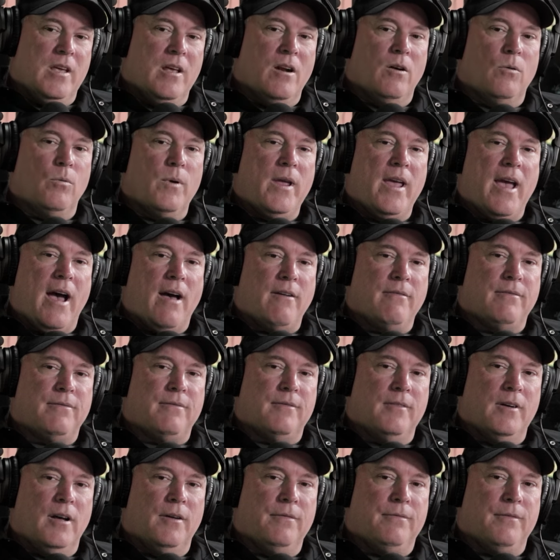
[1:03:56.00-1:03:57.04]
know, we
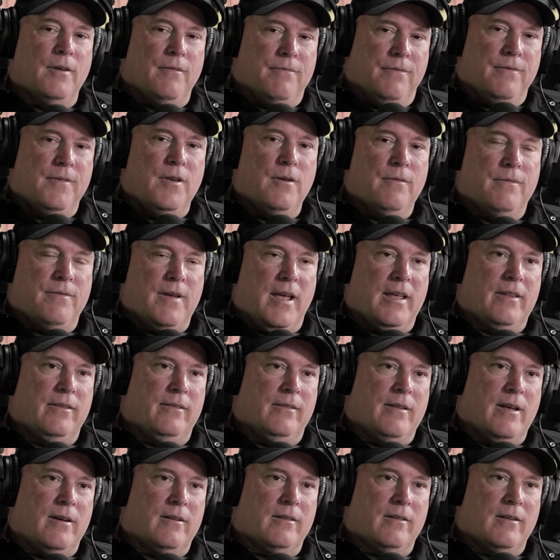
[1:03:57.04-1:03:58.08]
have a few
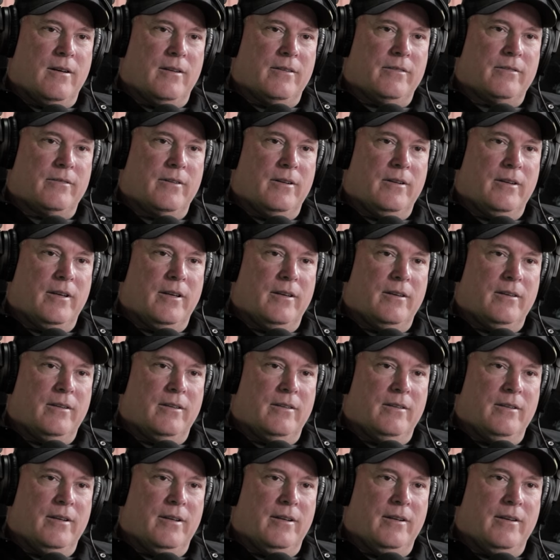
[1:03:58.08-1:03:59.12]
fans down in Australia
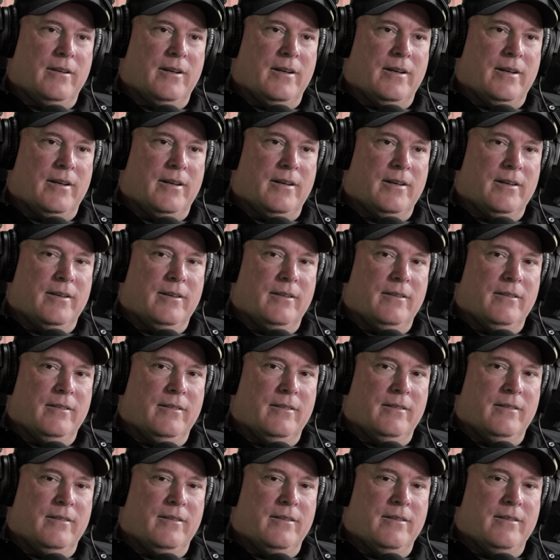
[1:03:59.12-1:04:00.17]
that
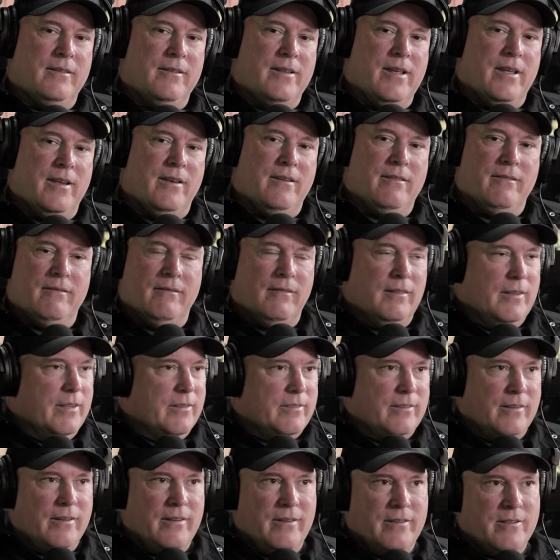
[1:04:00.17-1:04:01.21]
that
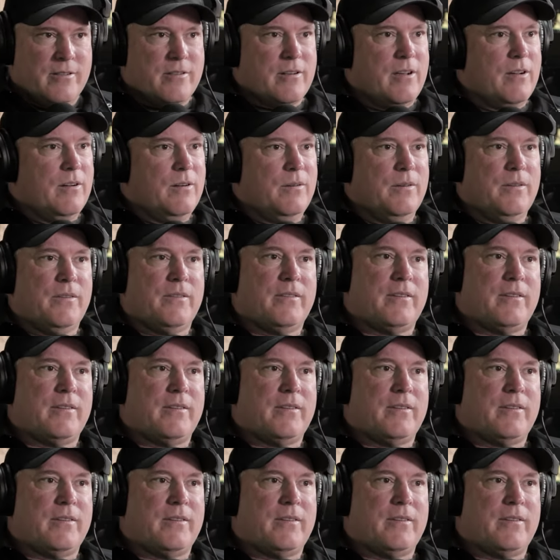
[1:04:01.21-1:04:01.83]
listen to the show and